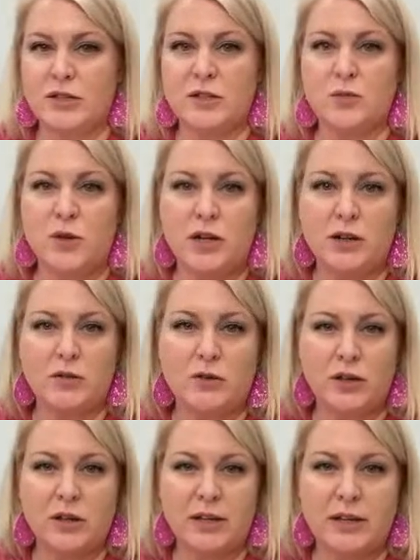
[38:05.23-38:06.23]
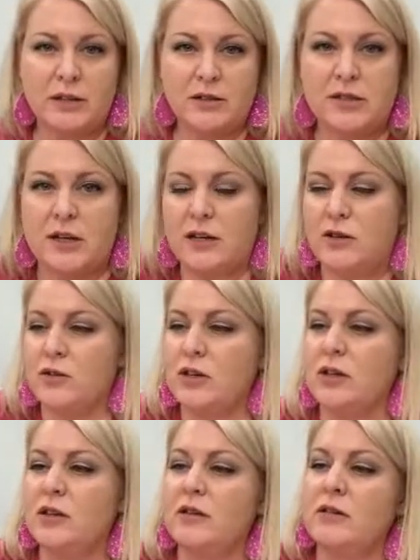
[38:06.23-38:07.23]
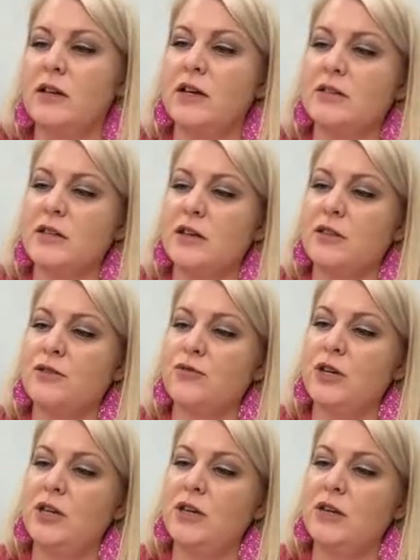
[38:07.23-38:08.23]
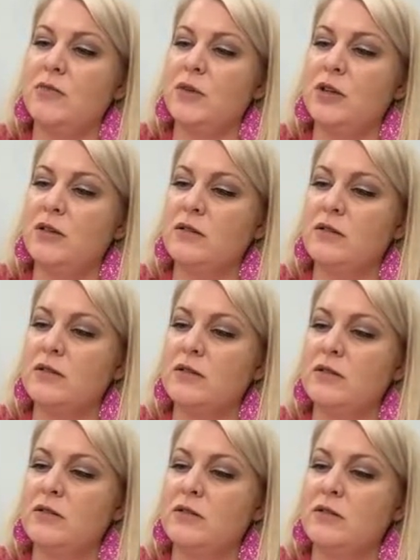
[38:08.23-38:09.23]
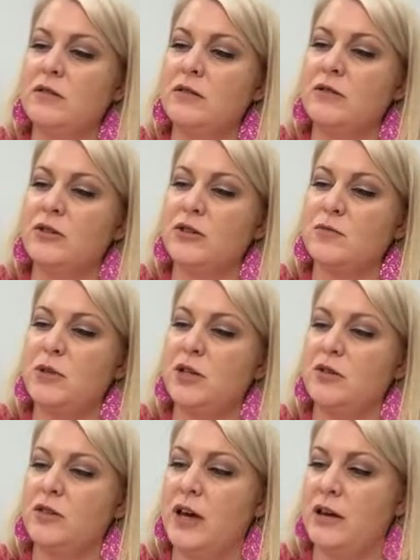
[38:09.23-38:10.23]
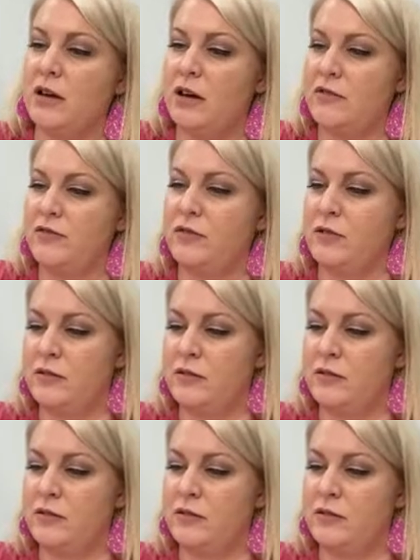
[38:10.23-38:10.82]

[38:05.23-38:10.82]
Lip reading: is what it'll look like inside of your kit. It has that 3M. You just peel that off.